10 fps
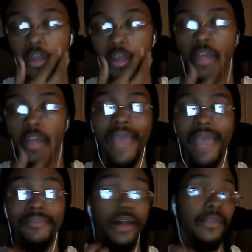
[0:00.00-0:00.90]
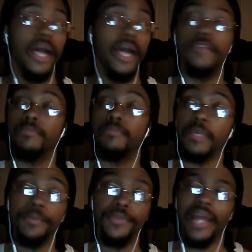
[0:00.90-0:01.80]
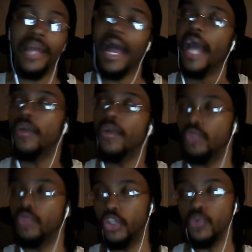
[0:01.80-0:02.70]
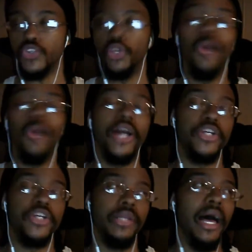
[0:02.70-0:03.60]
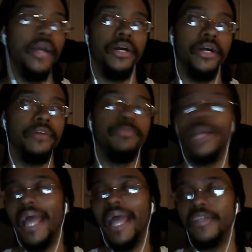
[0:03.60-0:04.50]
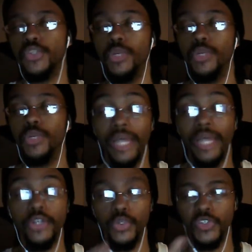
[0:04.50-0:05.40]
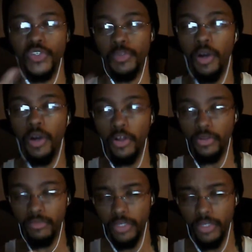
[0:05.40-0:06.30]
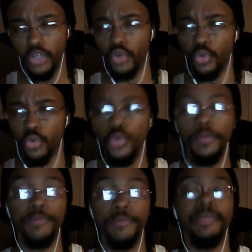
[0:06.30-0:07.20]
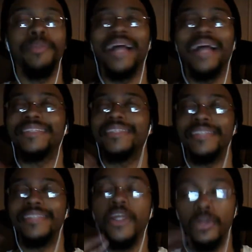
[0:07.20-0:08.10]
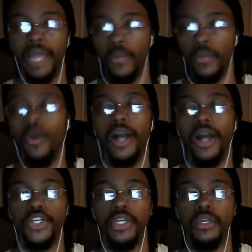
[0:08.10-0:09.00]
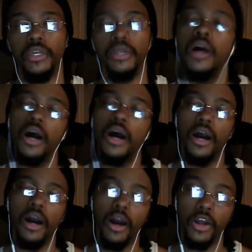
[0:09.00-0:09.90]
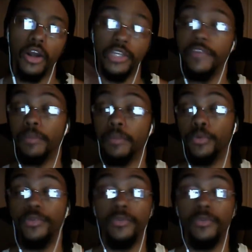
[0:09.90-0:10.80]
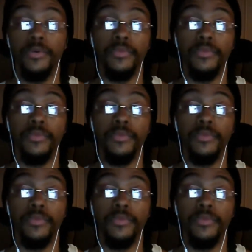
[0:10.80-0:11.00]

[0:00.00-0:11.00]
And a lot of people that I used to watch a lot of, but has dwindled down to a small group of people I still like watching, are living proof of